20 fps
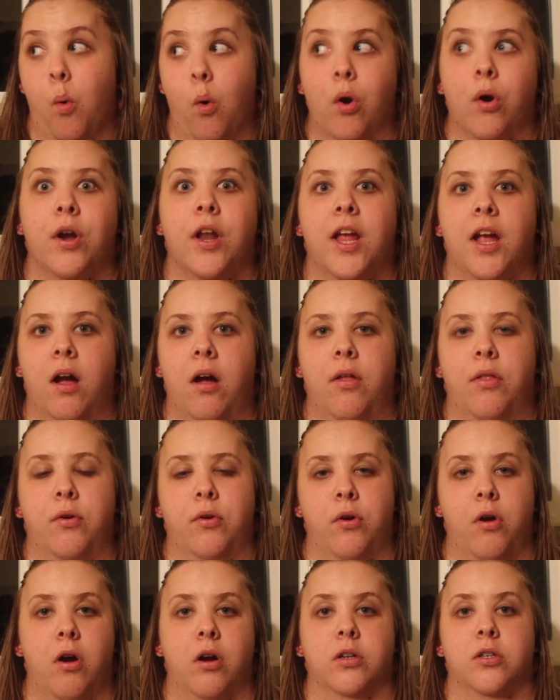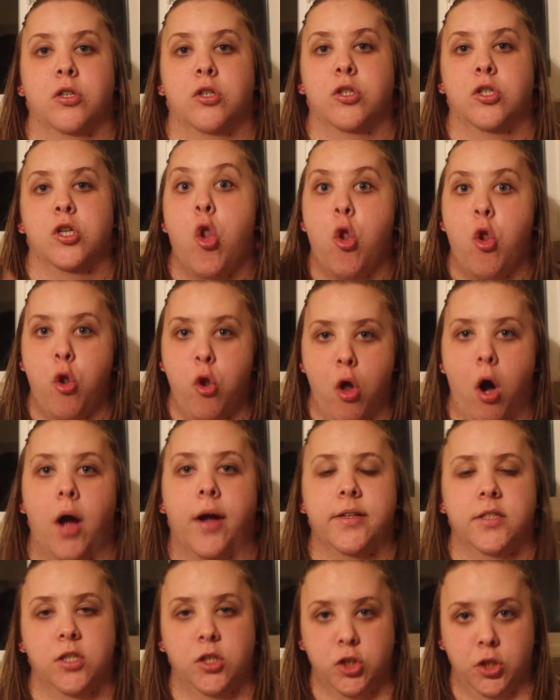warning other doctors
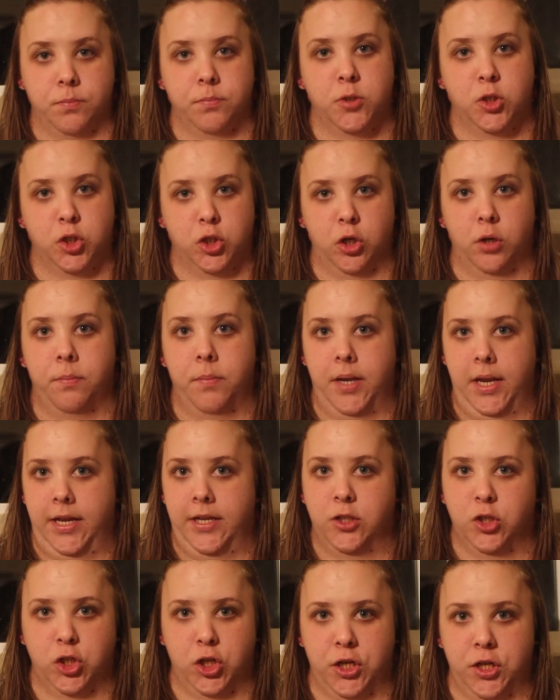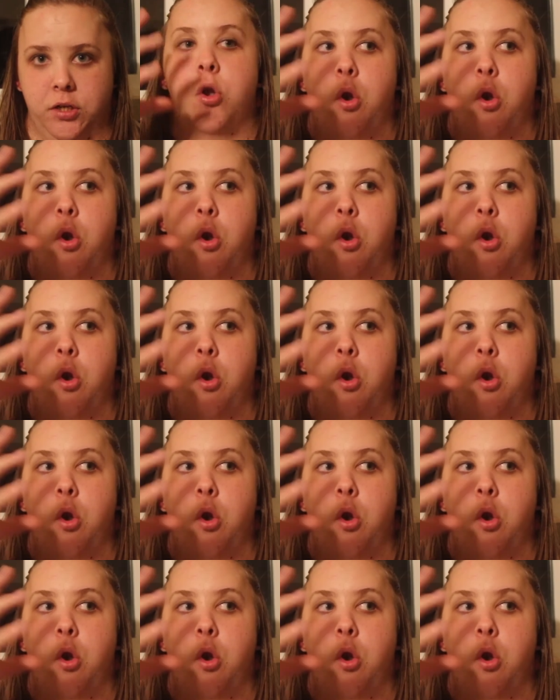not to jump to termination,